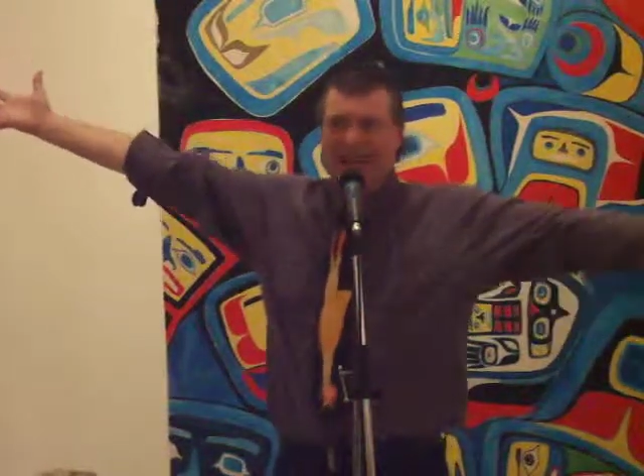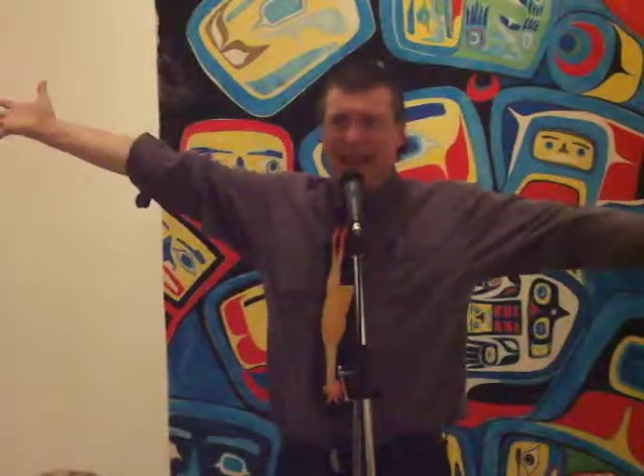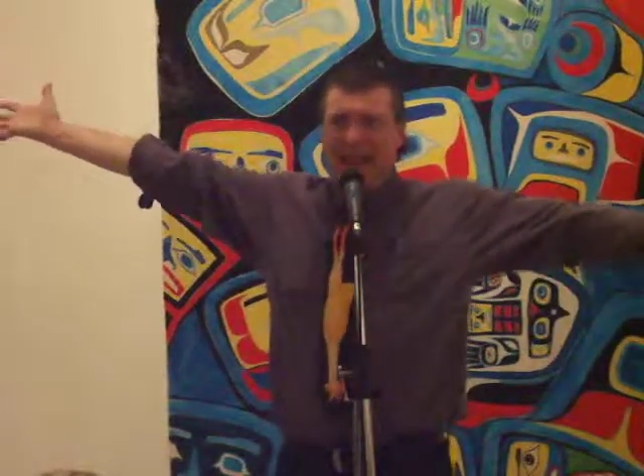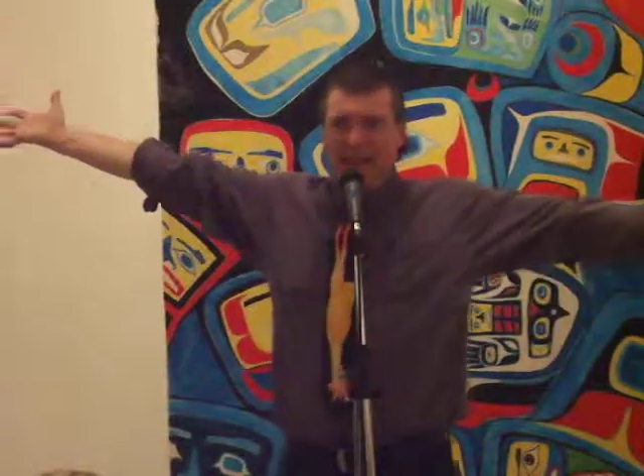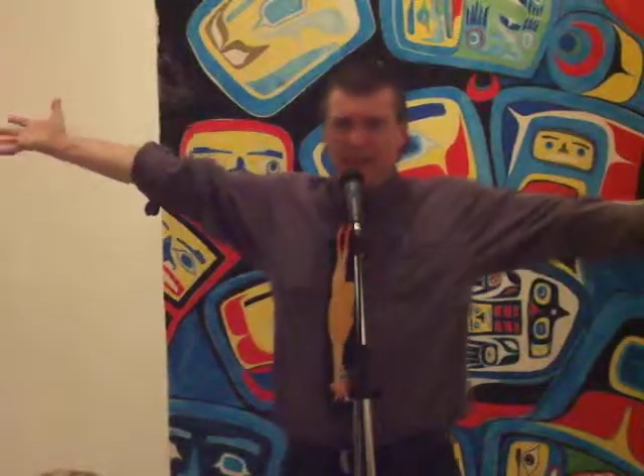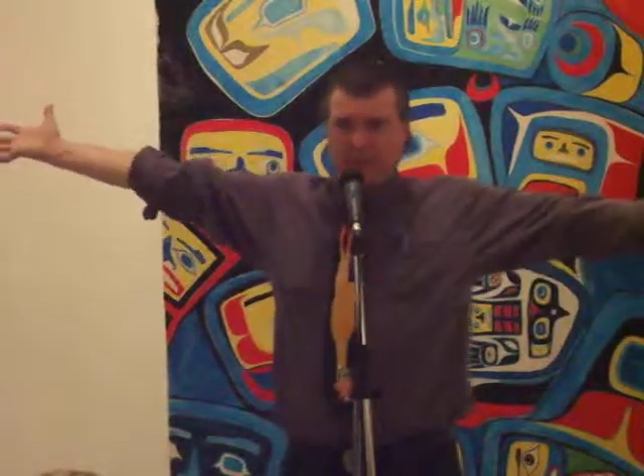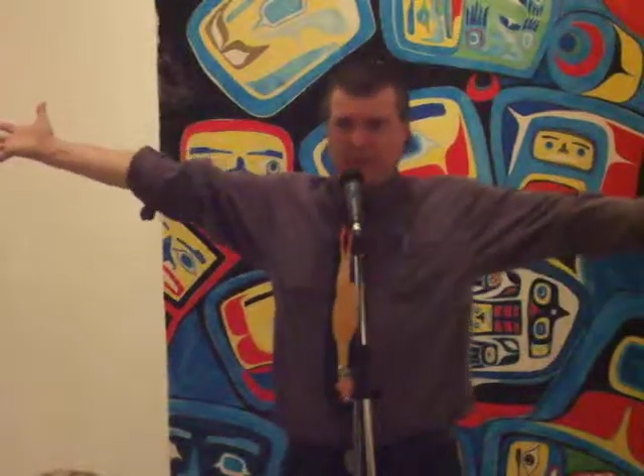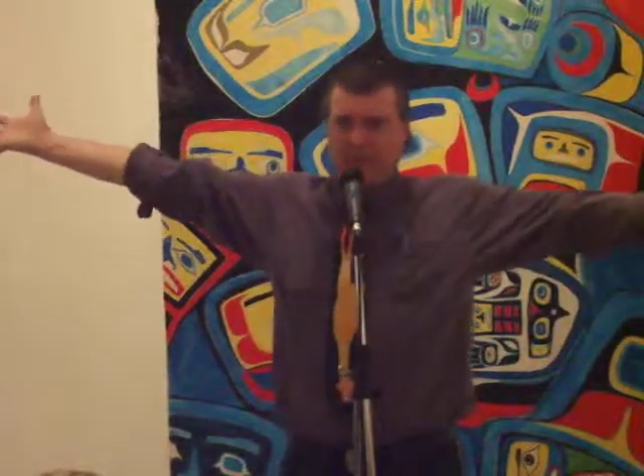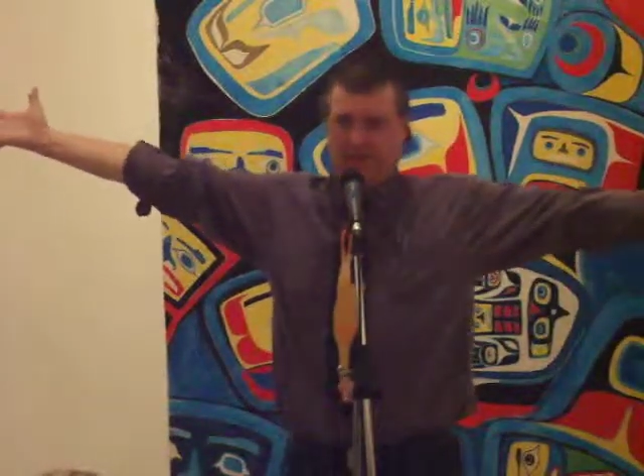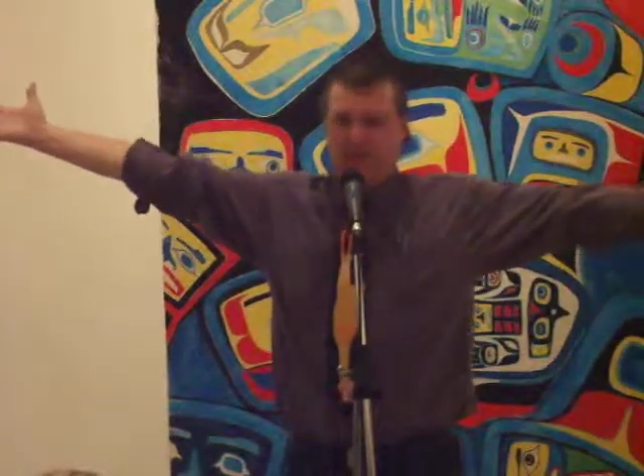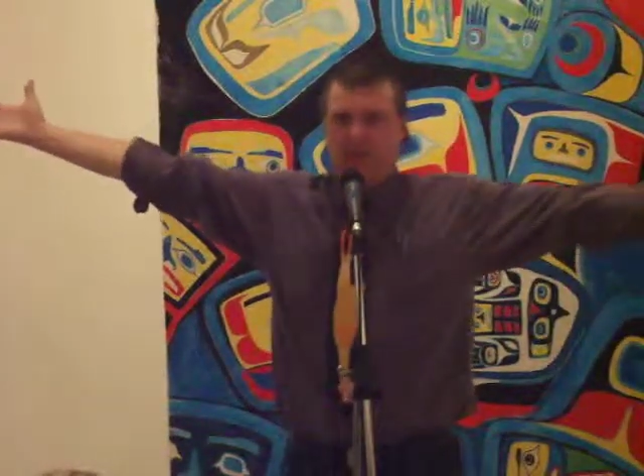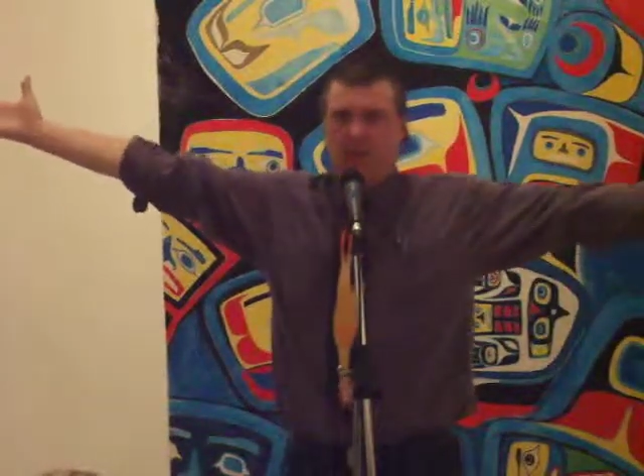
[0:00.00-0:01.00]

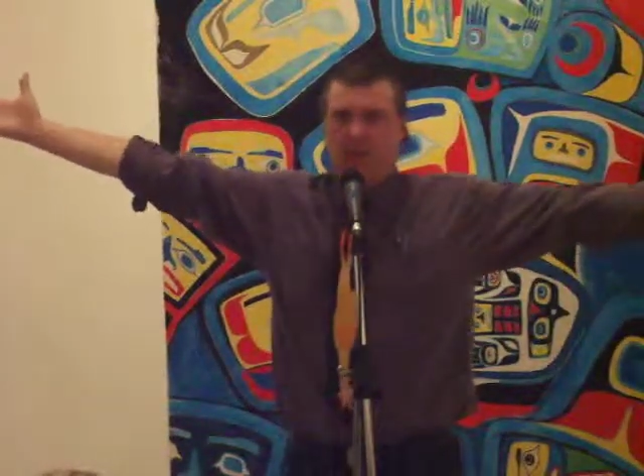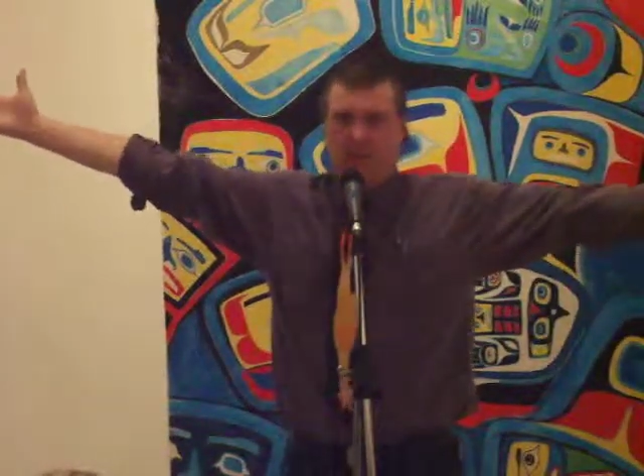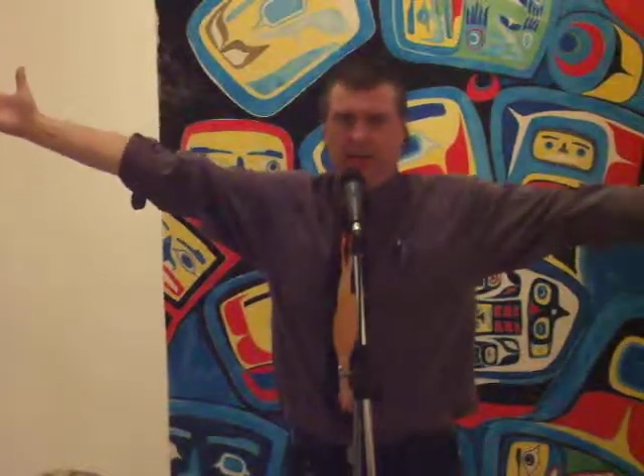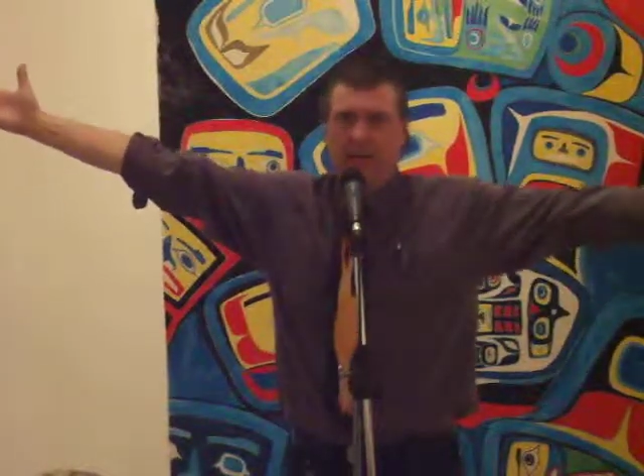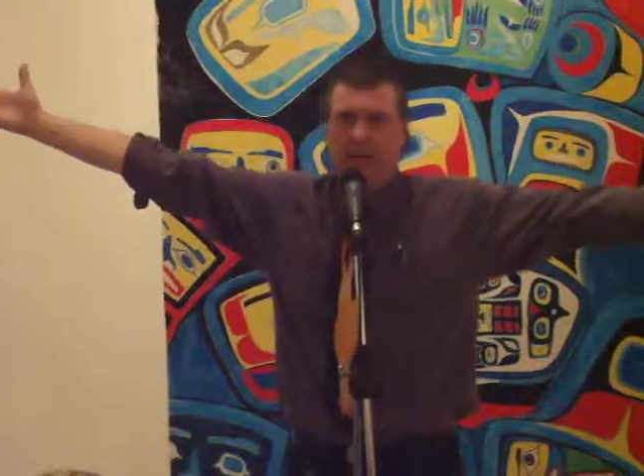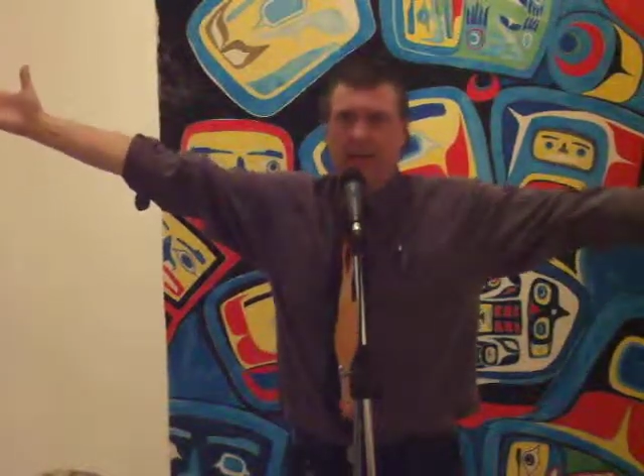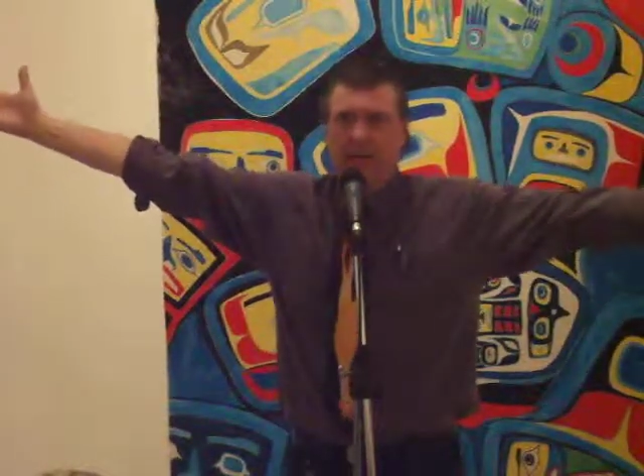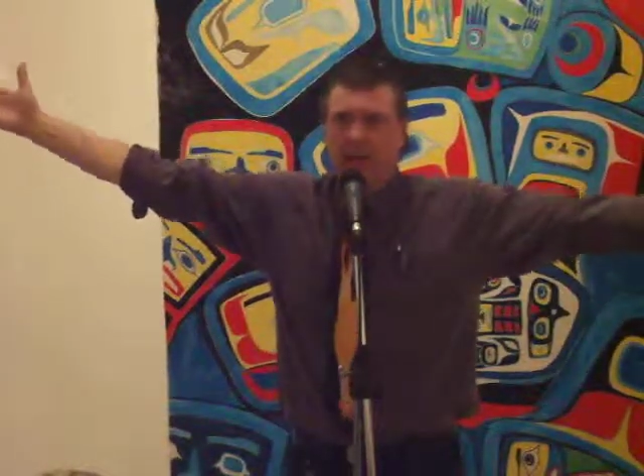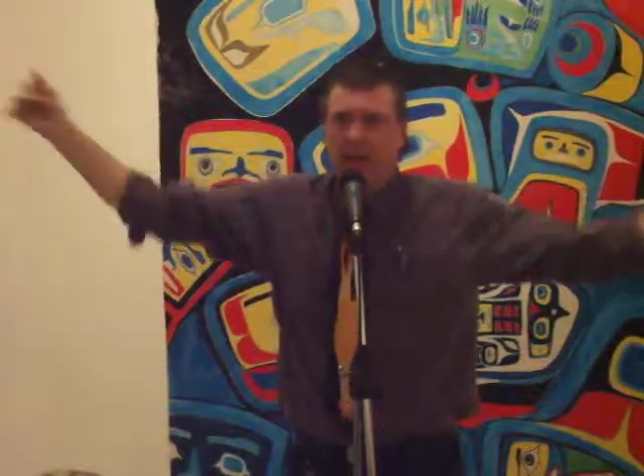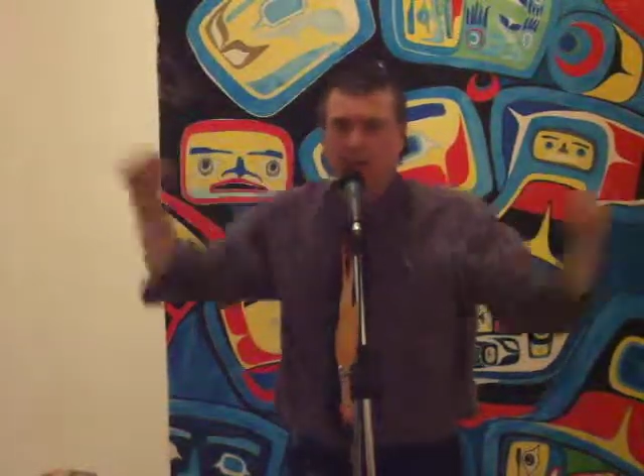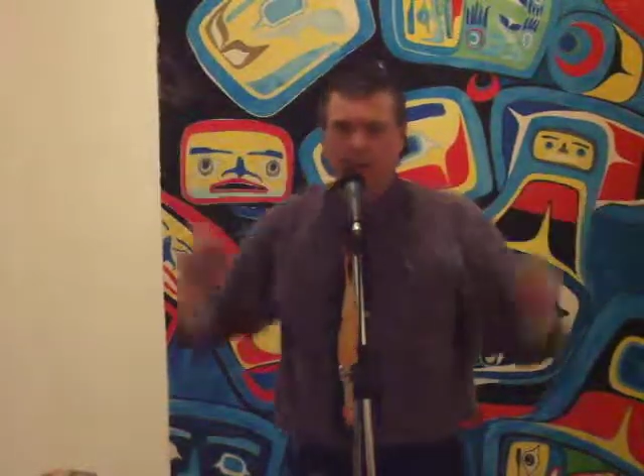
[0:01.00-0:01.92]
Angeles, okay?